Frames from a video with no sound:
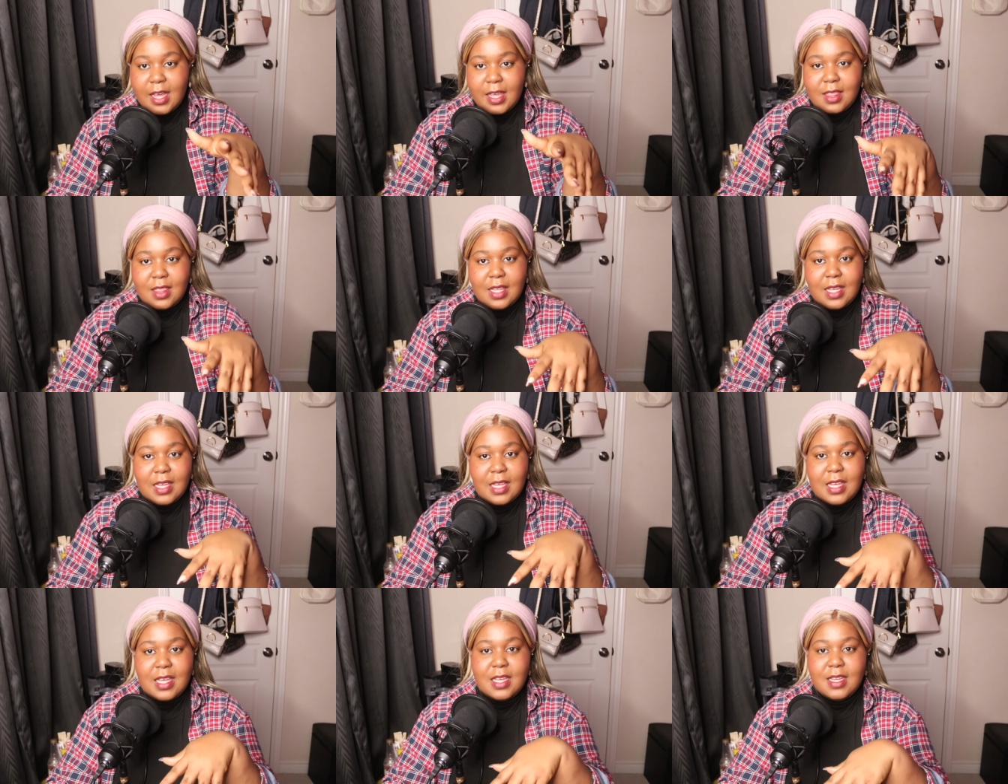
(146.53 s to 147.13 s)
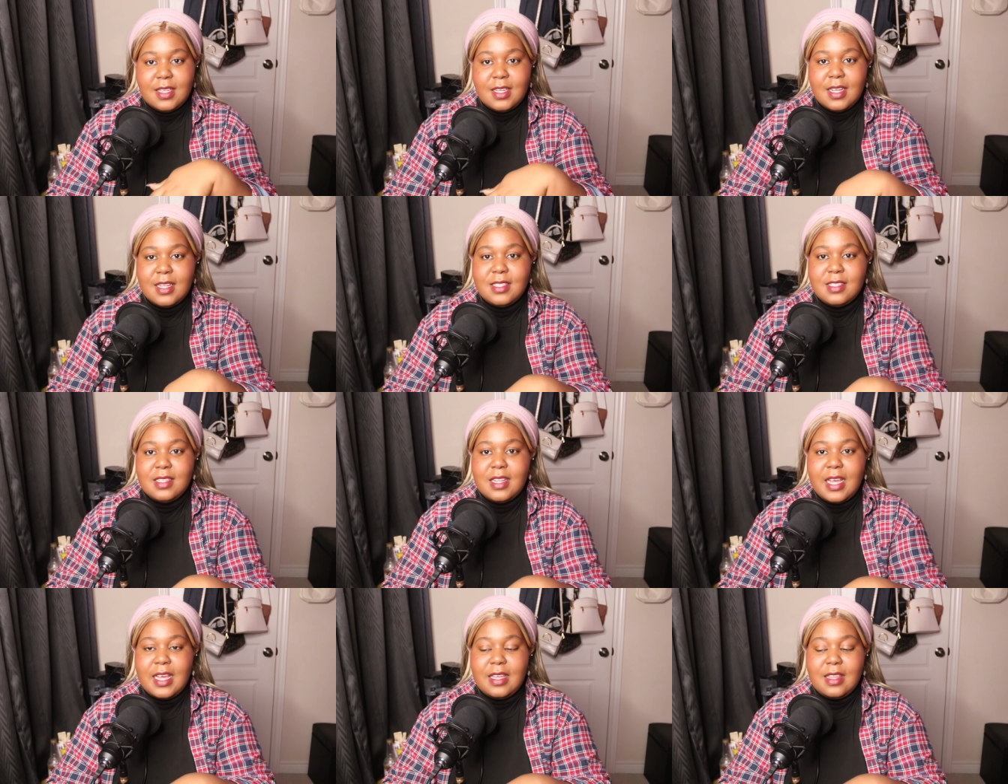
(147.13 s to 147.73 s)
I think he
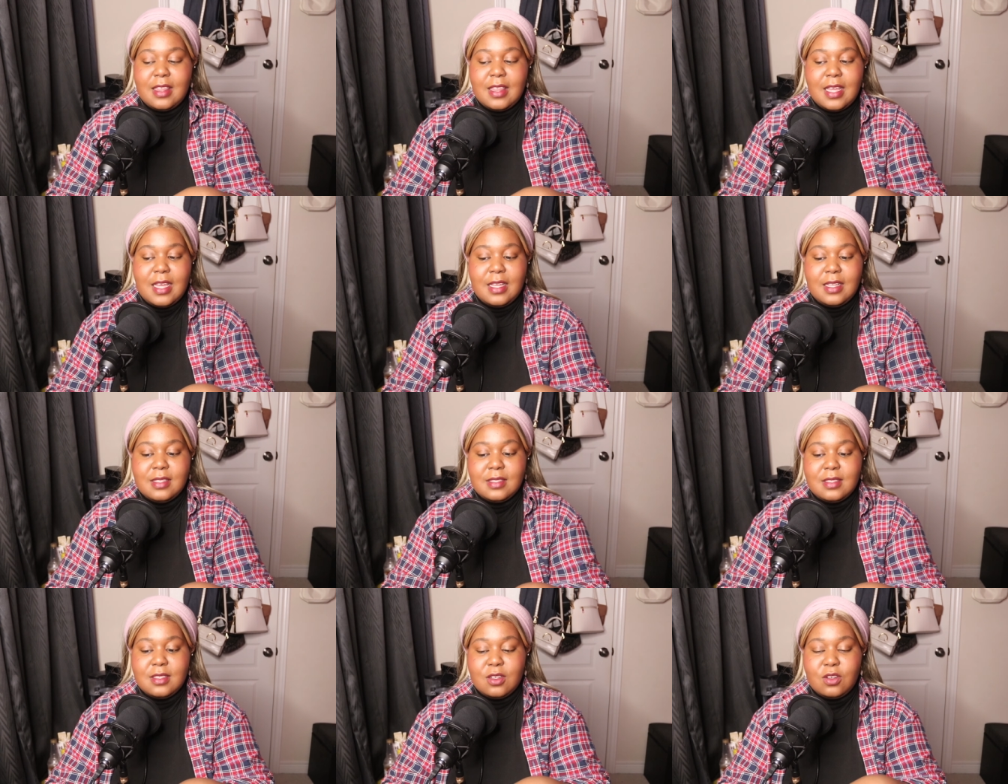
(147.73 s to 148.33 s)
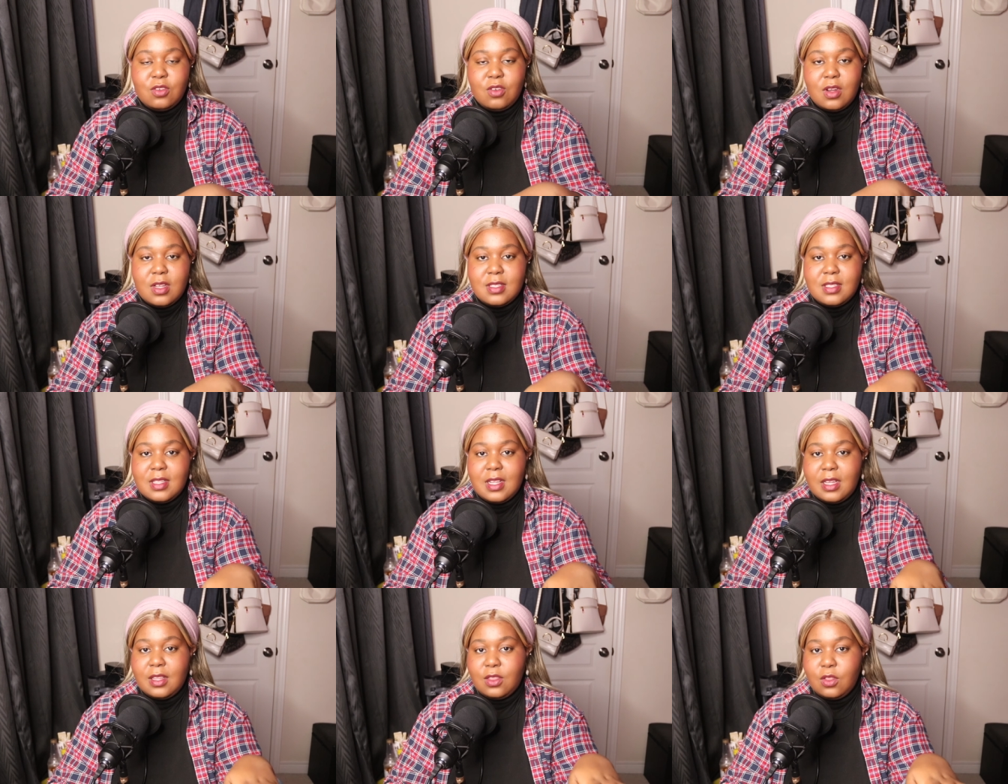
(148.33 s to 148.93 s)
does like things
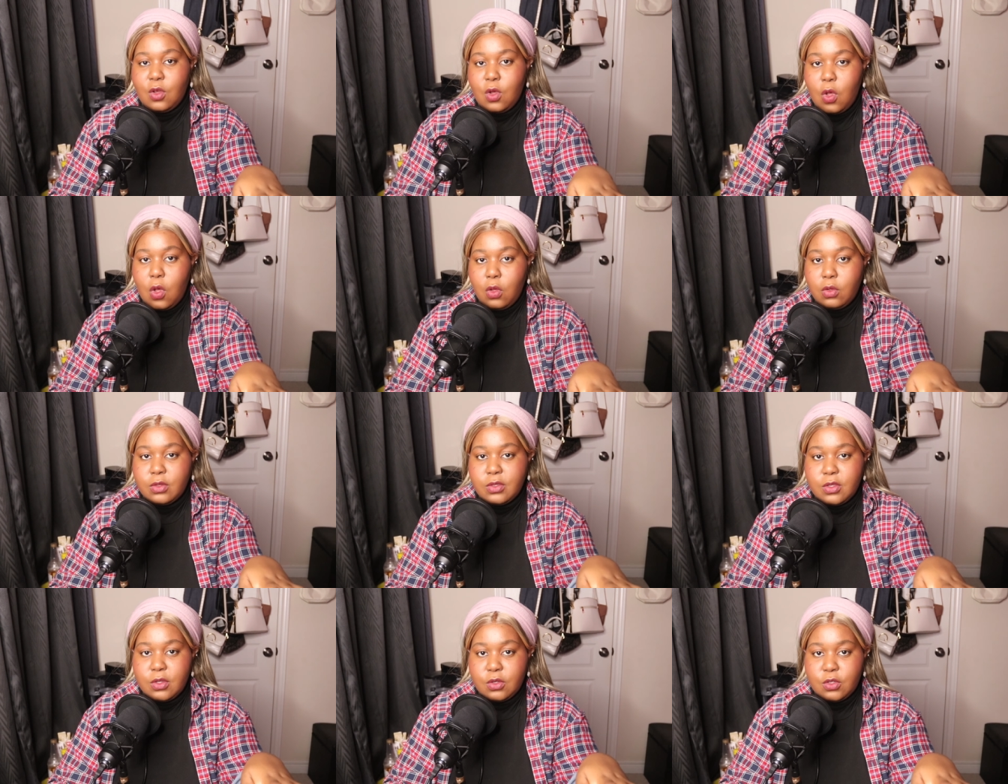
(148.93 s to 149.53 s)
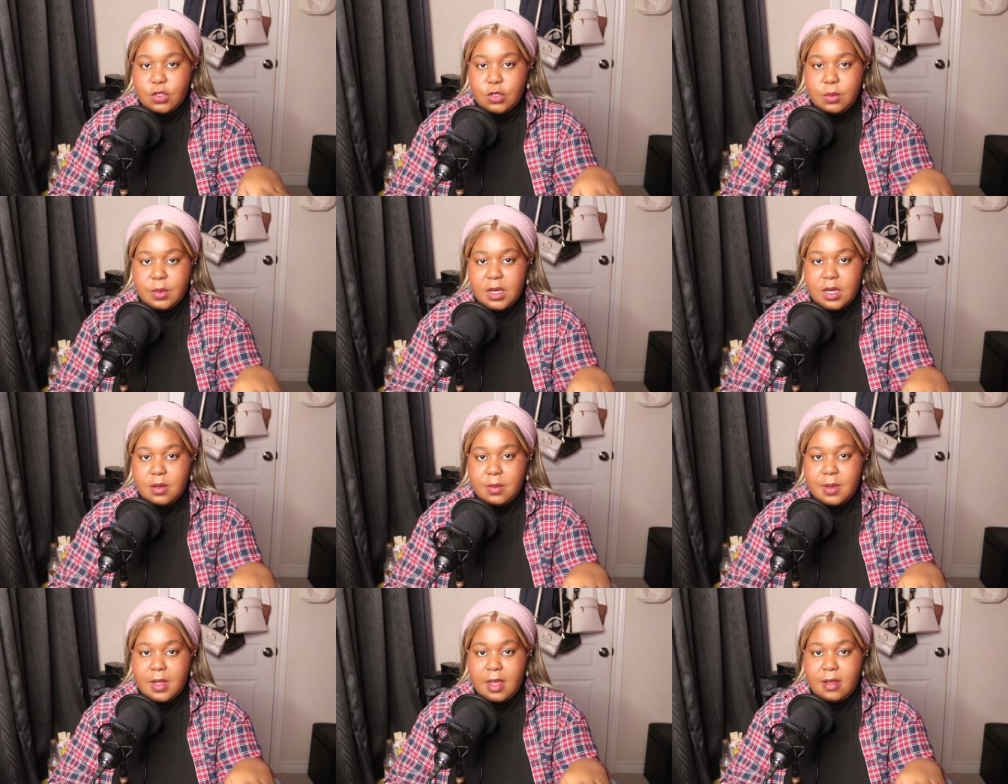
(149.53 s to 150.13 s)
across like the whole social
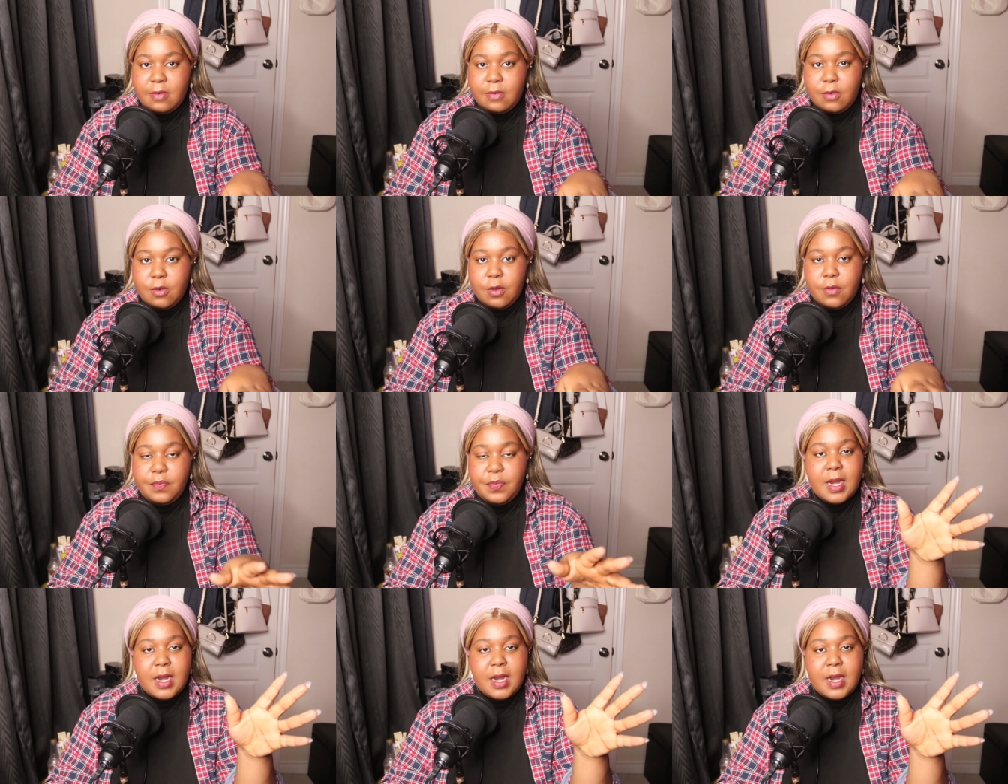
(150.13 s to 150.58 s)
media platform,